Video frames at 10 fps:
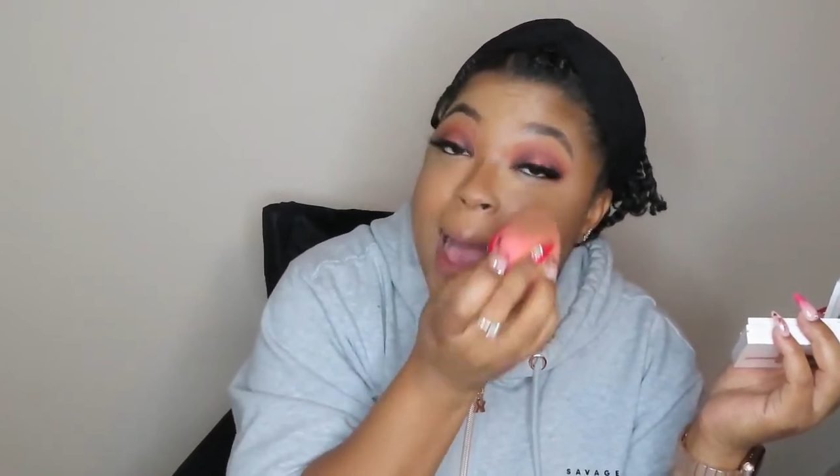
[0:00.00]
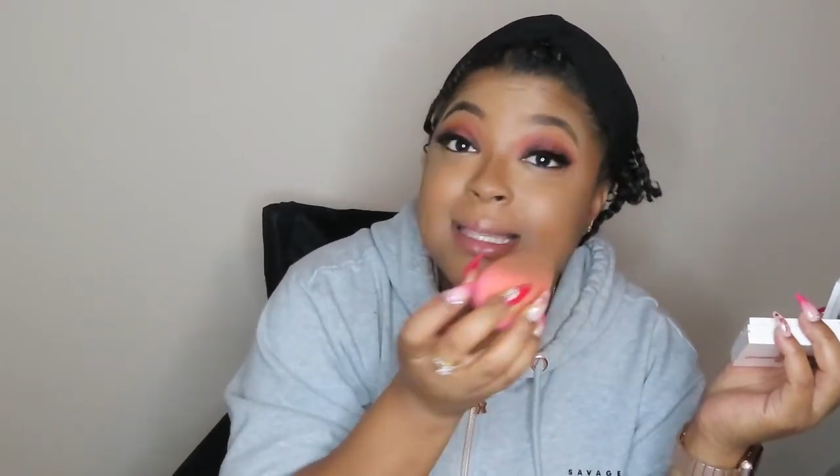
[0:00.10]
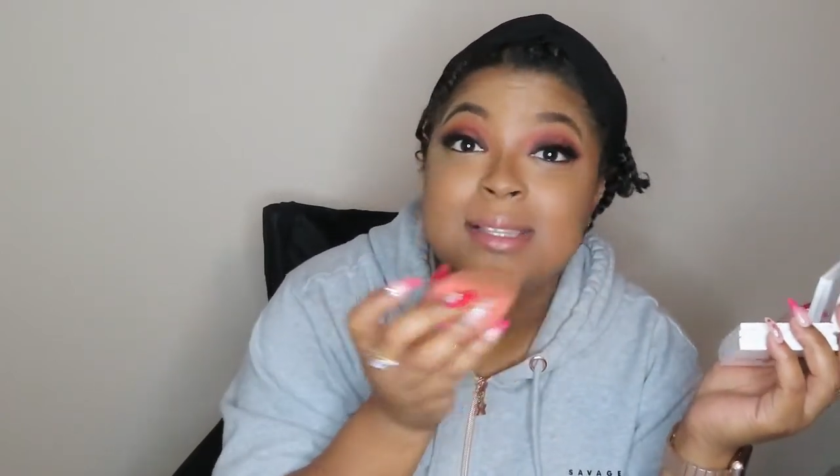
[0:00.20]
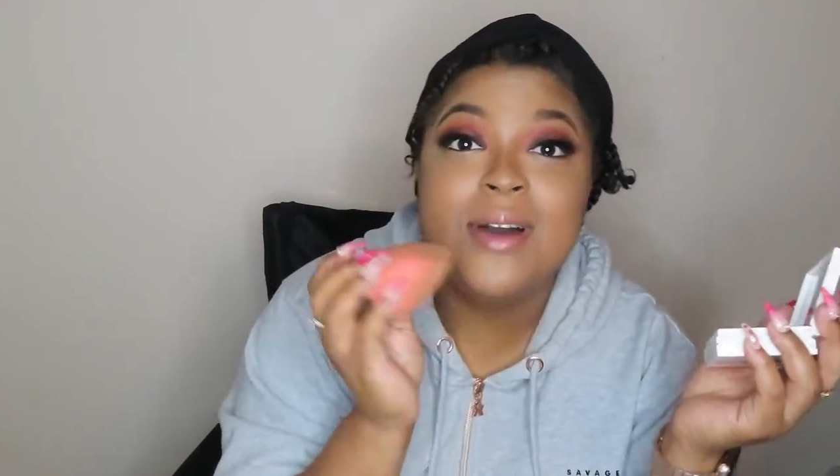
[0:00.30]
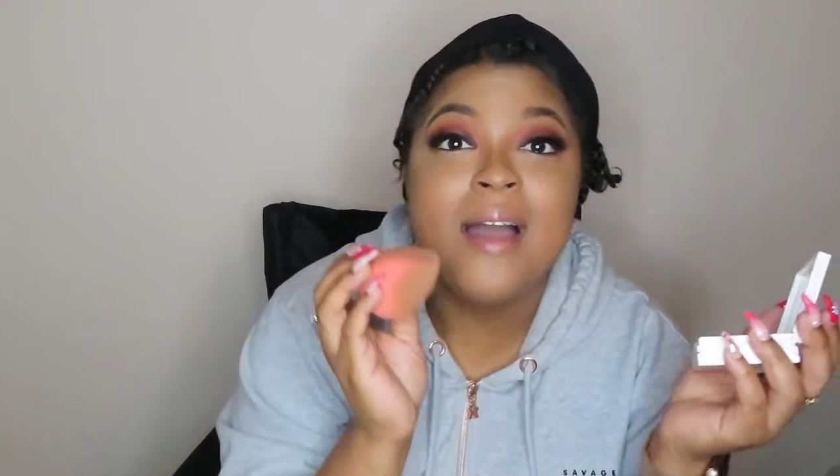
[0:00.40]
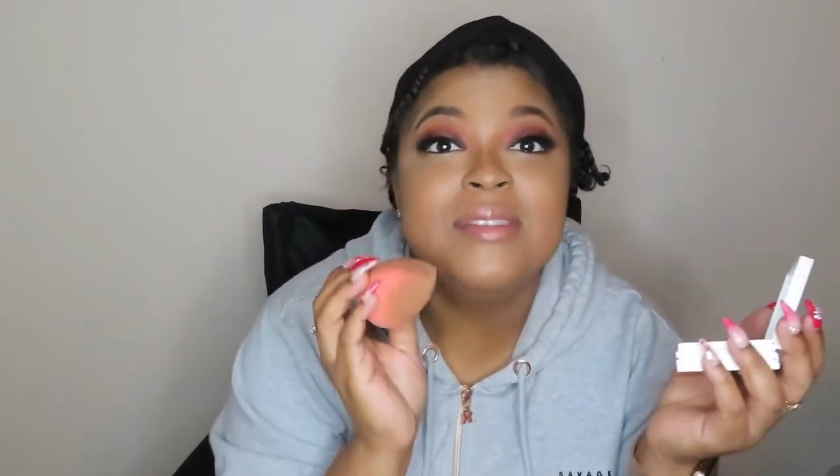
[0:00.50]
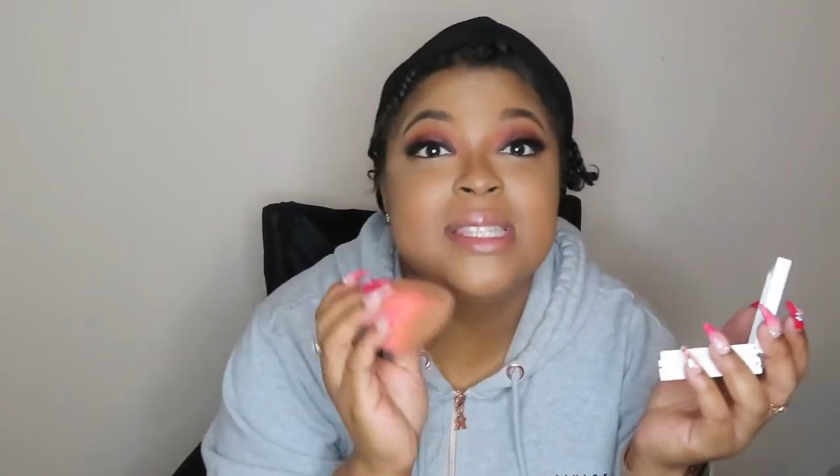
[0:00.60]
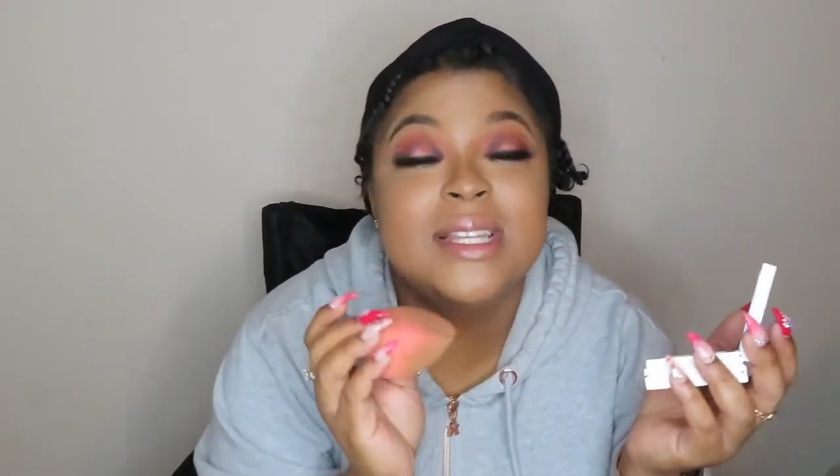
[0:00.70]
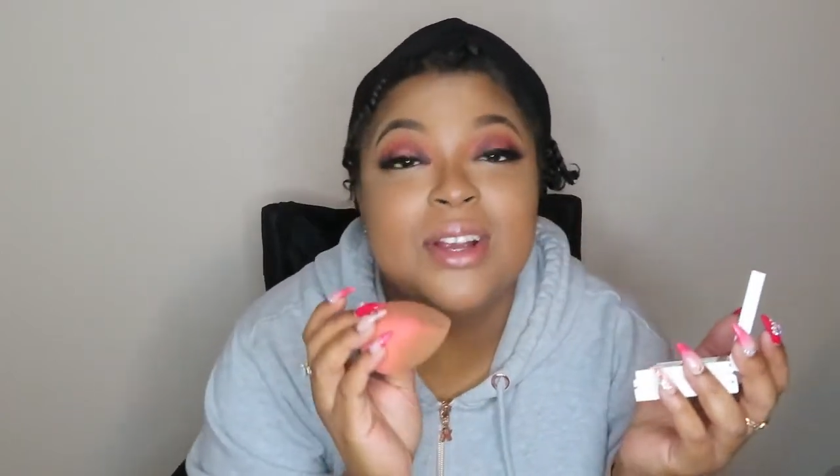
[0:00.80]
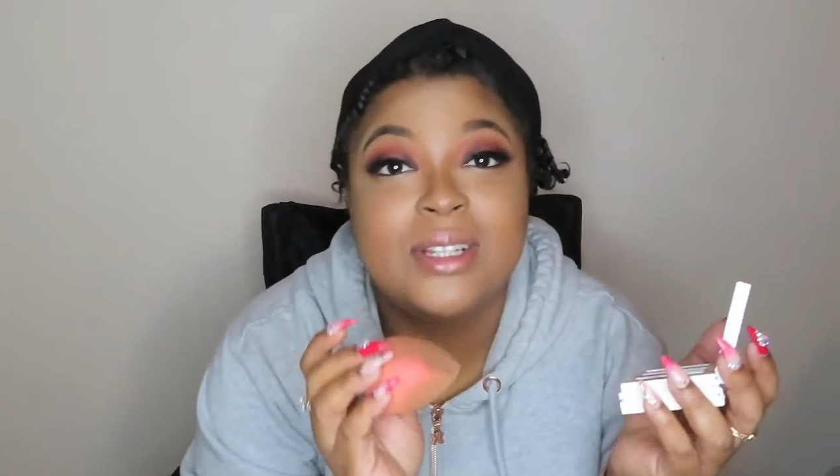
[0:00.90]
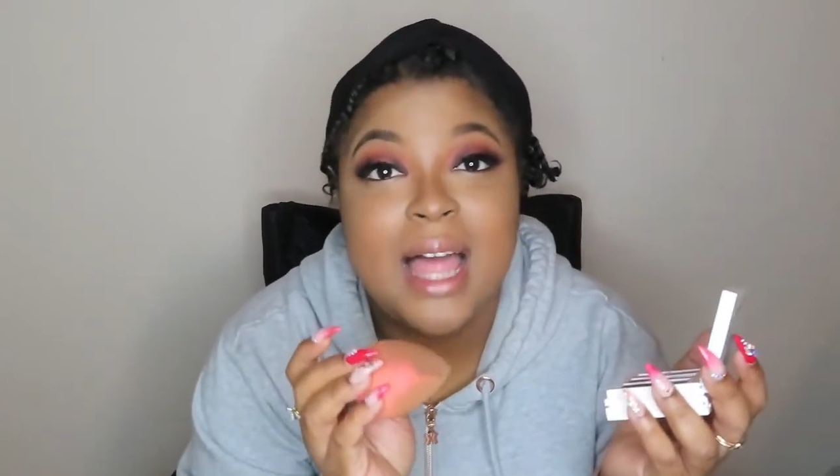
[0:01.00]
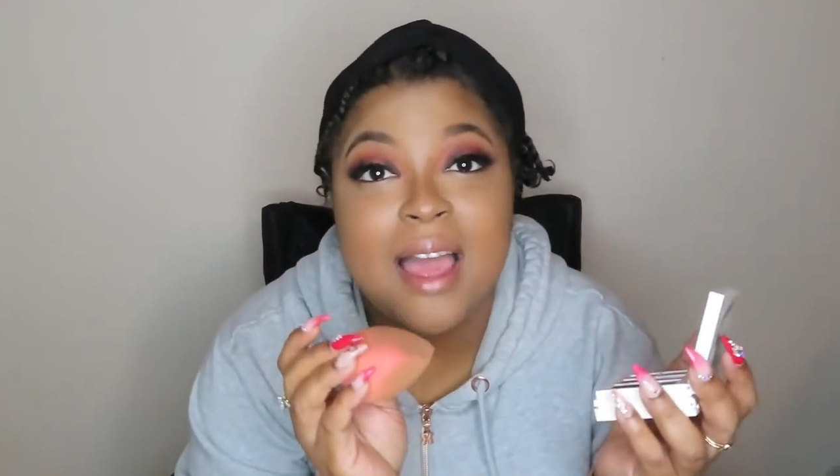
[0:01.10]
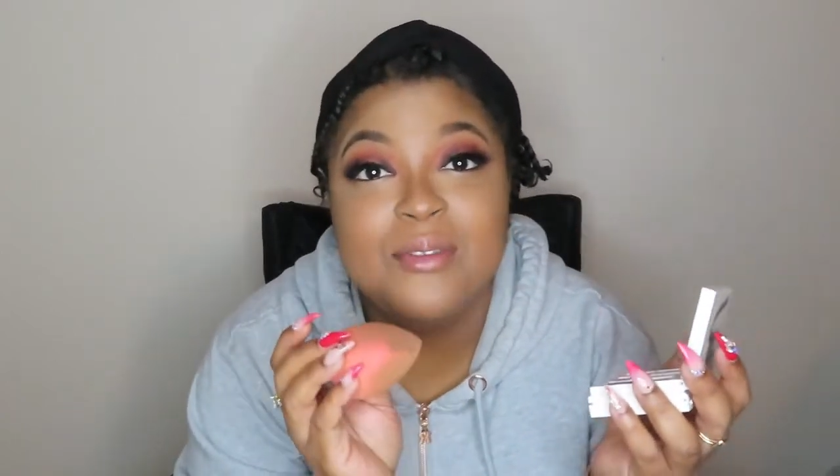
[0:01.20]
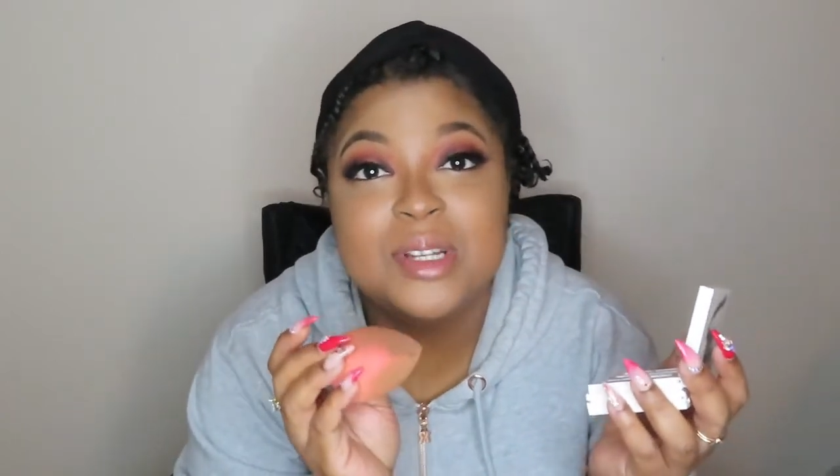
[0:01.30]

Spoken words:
I still haven't seen her live,